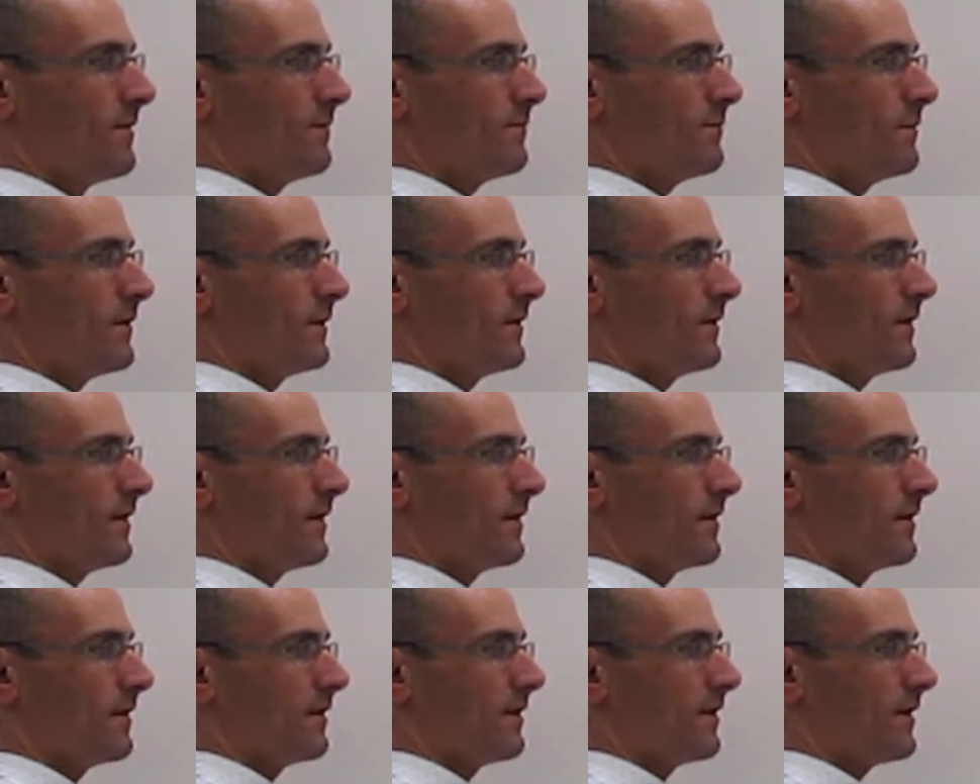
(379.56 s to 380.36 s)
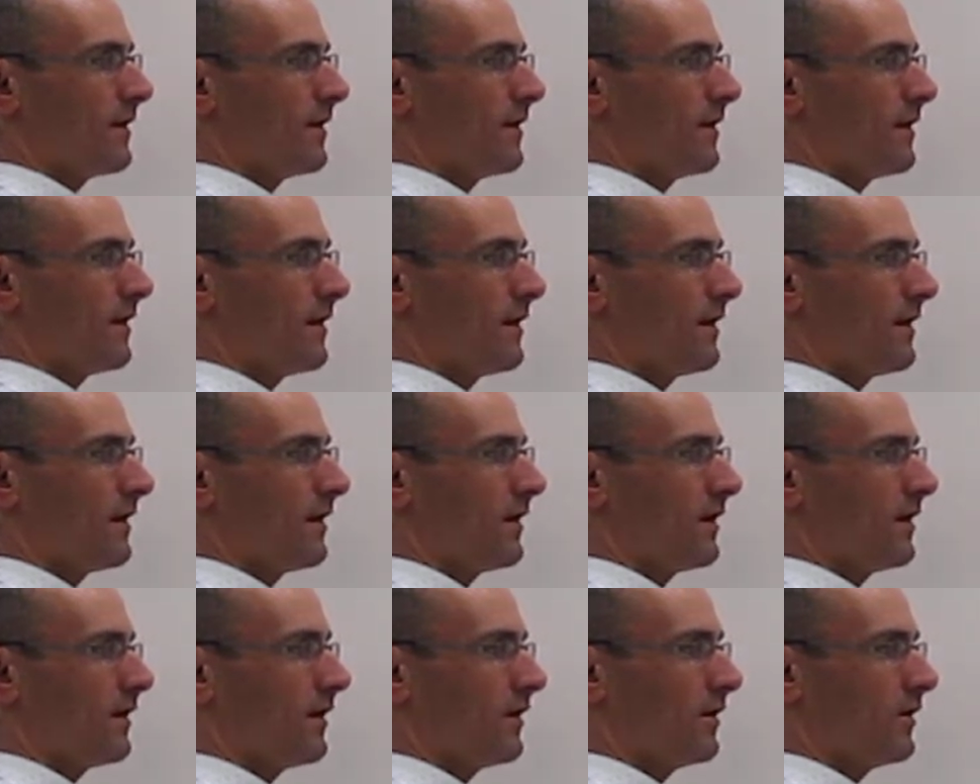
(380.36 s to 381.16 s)
but then
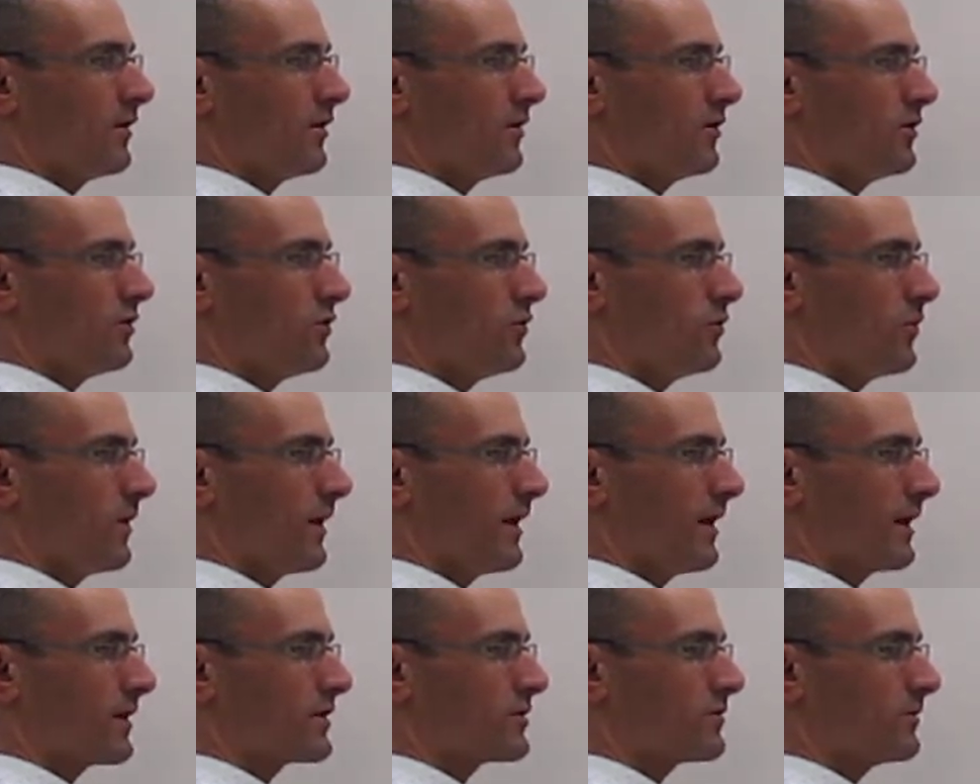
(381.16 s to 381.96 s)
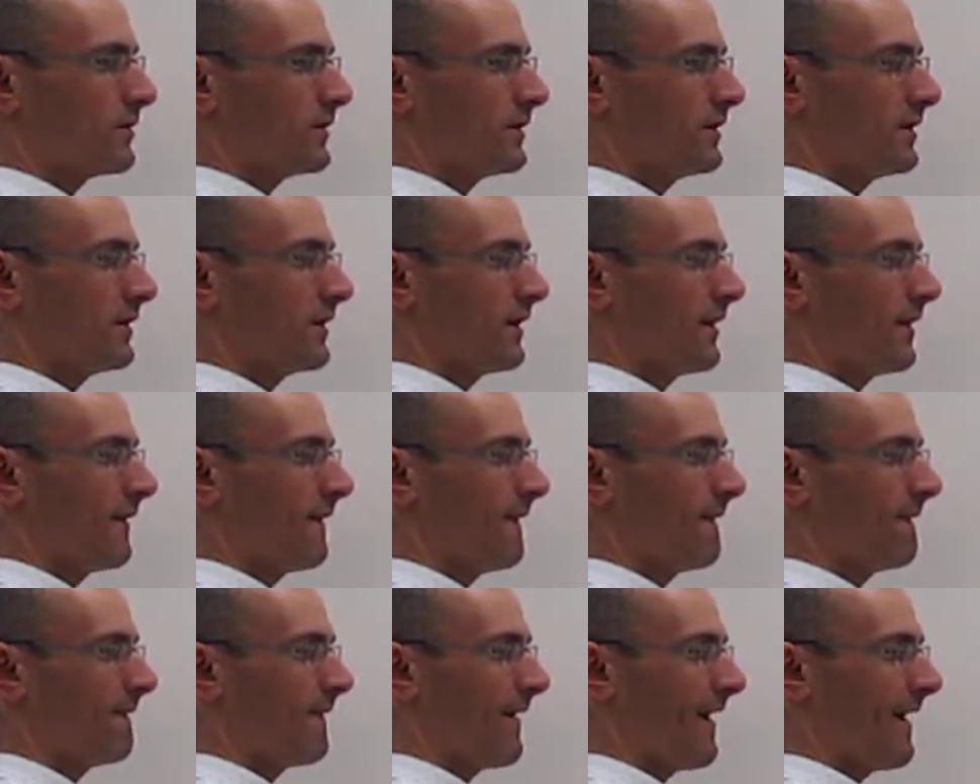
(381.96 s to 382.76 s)
uh, you actually
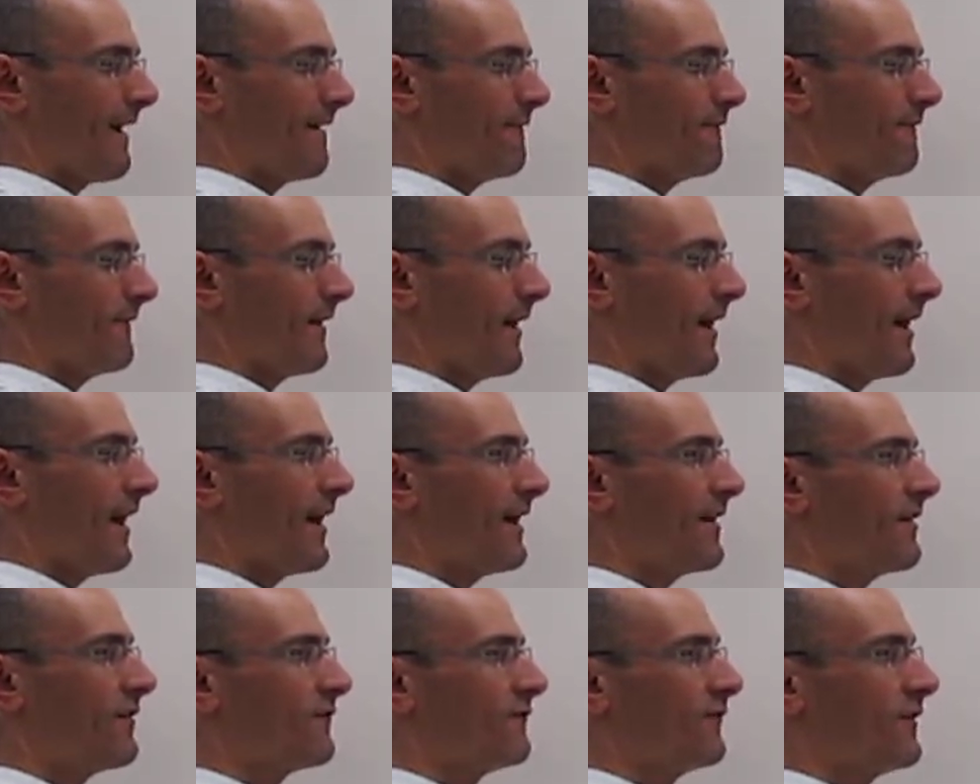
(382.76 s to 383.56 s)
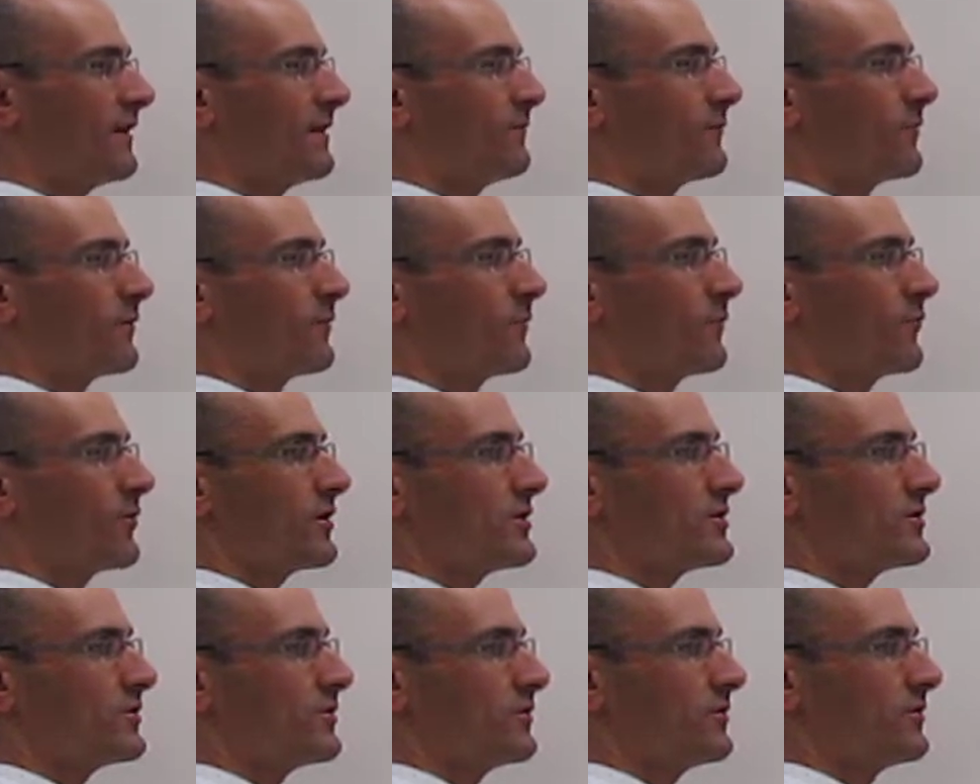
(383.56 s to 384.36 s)
uh, have a higher vapor
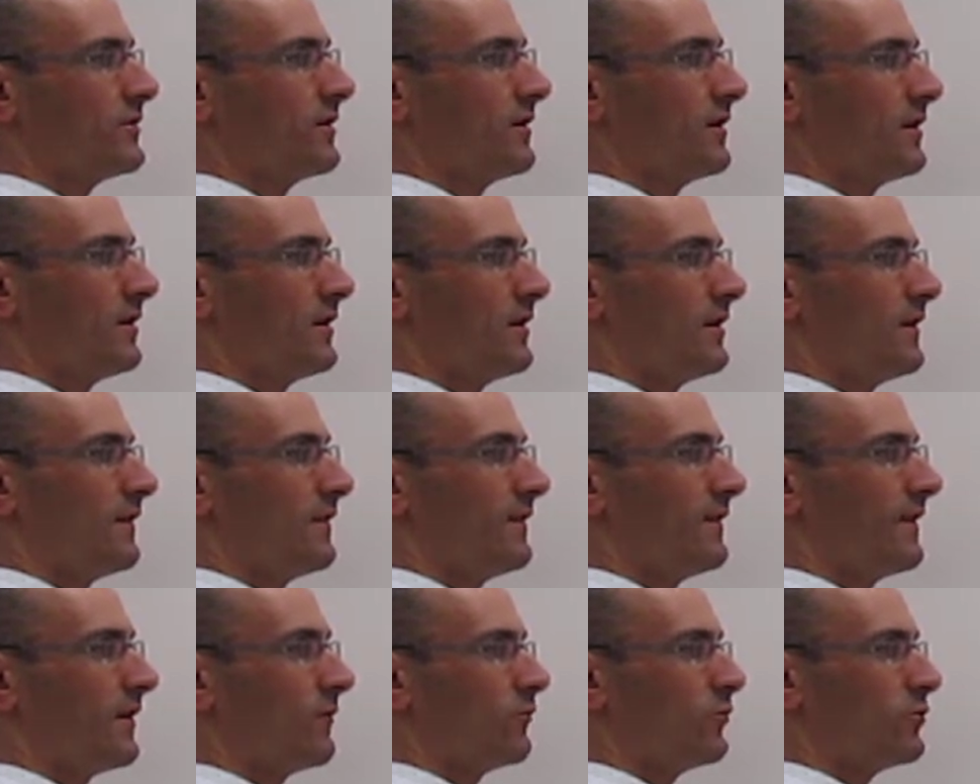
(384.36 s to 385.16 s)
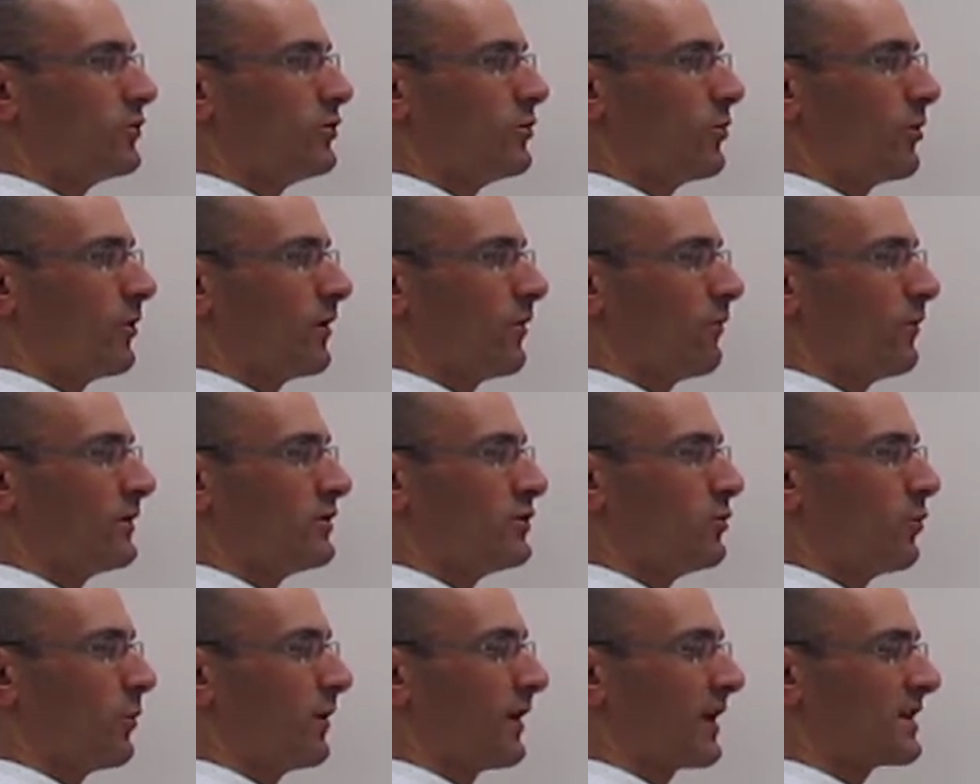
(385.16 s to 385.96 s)
pressure than what you, what
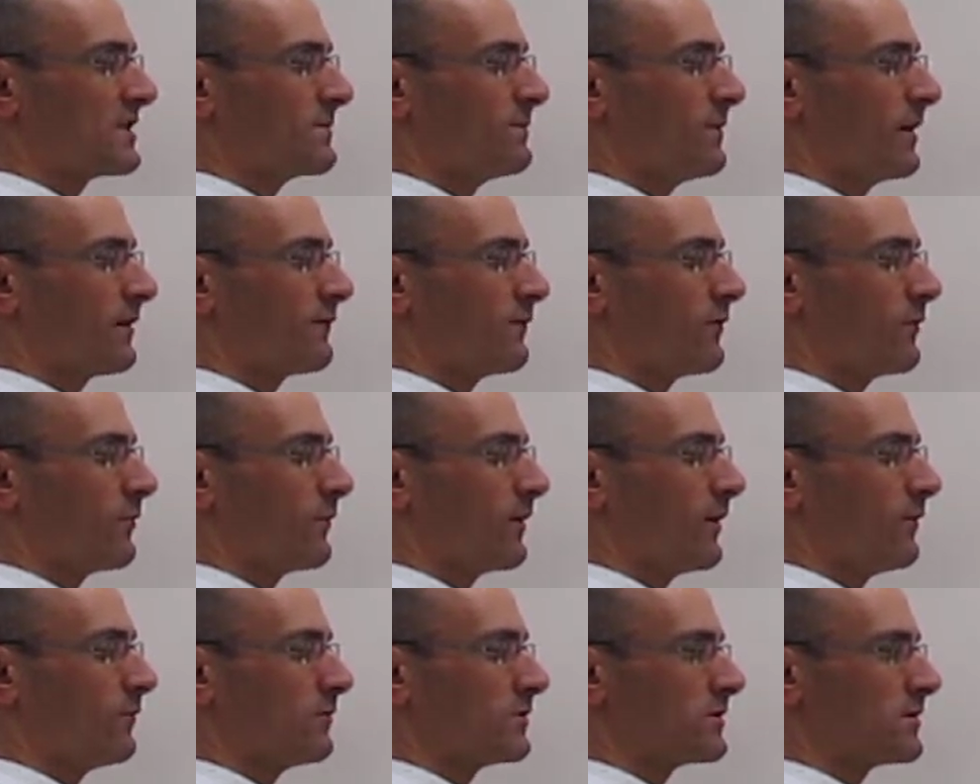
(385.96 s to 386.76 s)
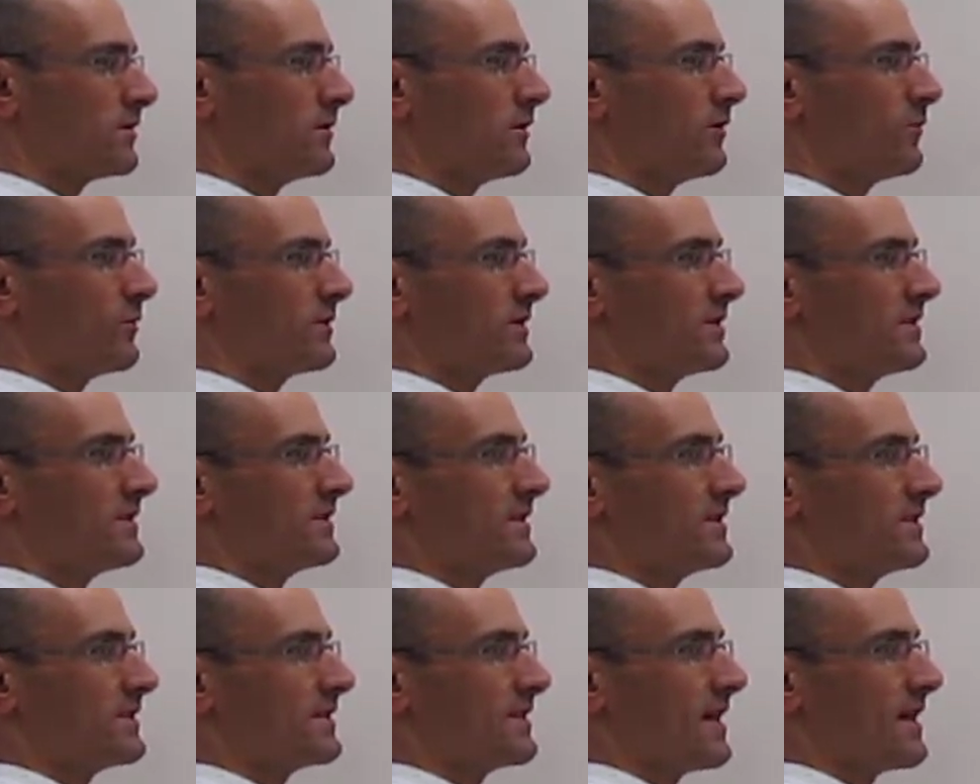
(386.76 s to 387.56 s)
you would expect from Raoult's law, which is
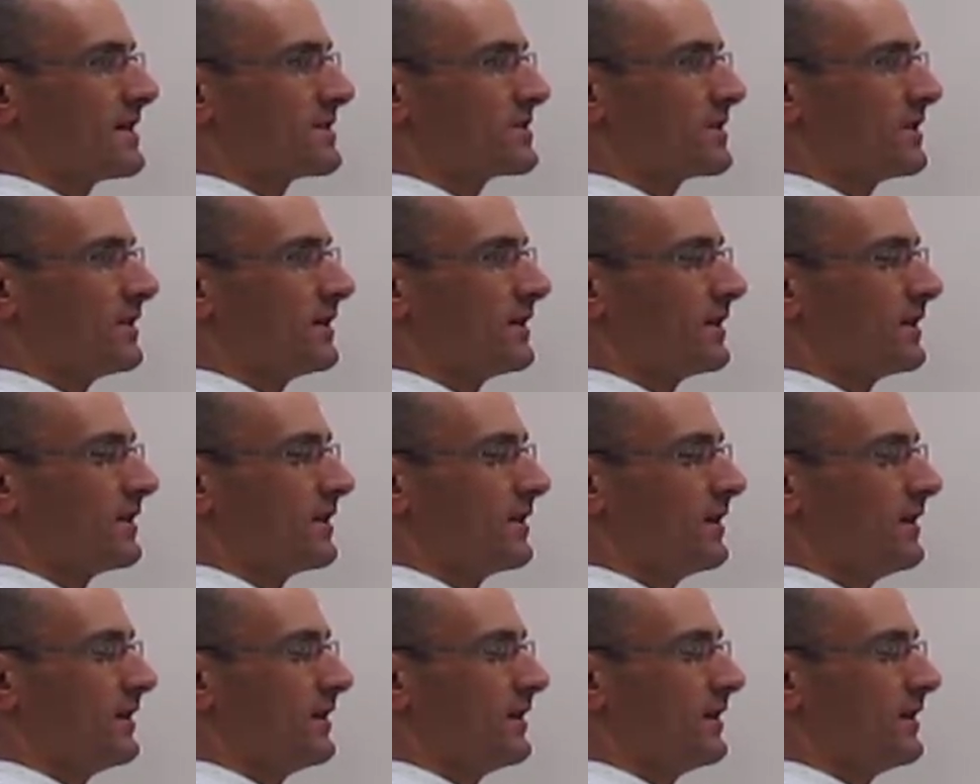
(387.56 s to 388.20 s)
this dashed line.